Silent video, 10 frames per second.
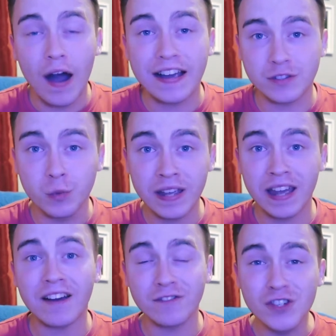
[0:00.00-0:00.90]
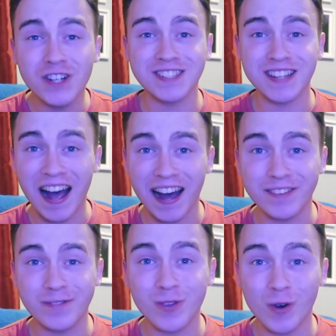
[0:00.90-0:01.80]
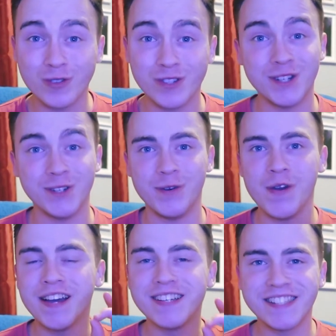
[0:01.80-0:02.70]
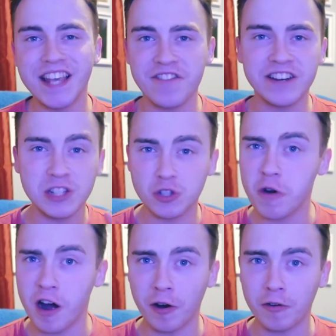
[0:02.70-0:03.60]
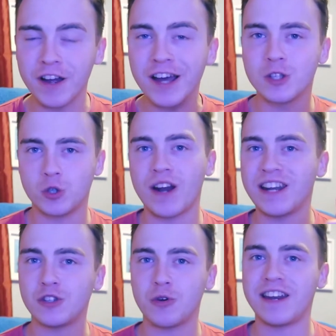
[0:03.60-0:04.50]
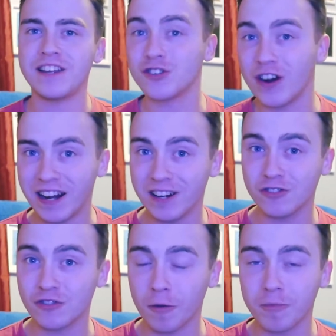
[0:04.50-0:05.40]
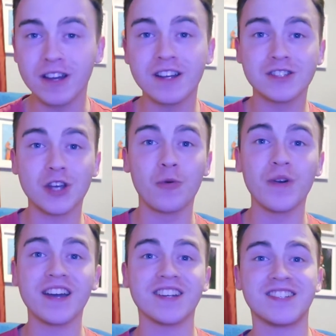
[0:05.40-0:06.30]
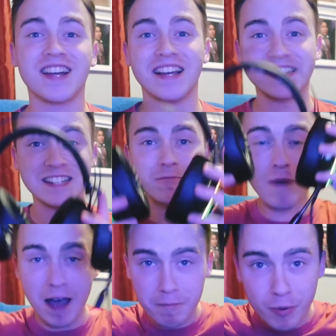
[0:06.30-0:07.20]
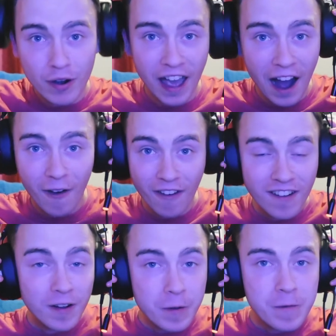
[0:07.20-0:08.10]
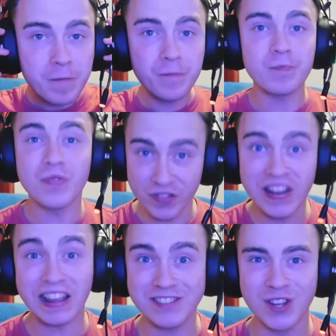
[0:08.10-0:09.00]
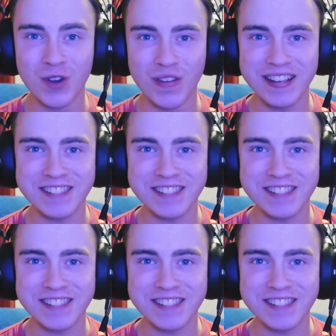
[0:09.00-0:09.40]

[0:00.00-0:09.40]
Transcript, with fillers: Guys, we have just had Doctor Who Series 12 2020 trailer drop, so we're going to check this bad boy out. Let's do